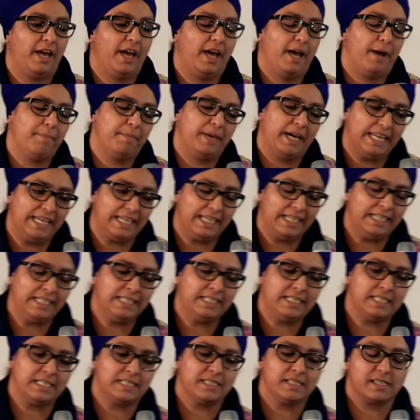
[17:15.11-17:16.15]
An
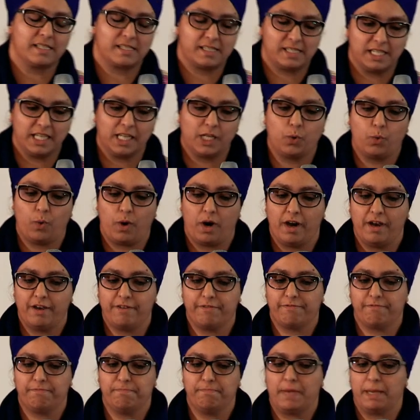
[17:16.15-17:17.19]
Indian Sikh
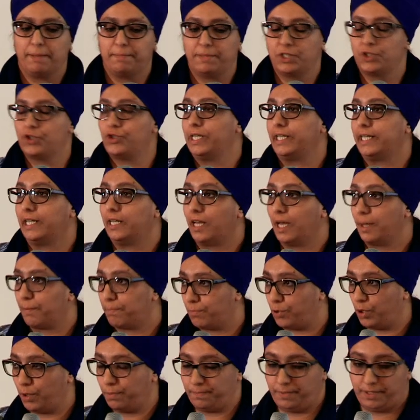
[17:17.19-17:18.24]
wife may be treated like
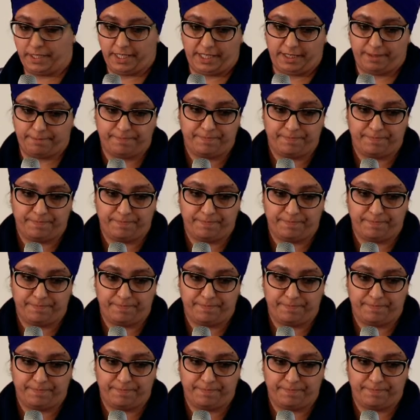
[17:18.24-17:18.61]
property.